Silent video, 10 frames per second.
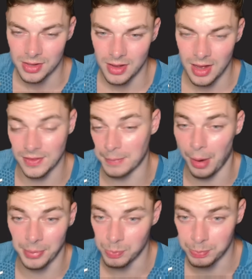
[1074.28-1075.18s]
they
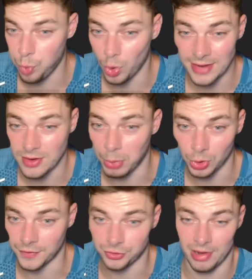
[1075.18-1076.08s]
probably will end up
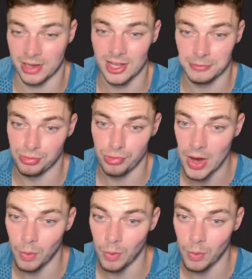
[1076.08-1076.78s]
pulling the trigger, let's be real.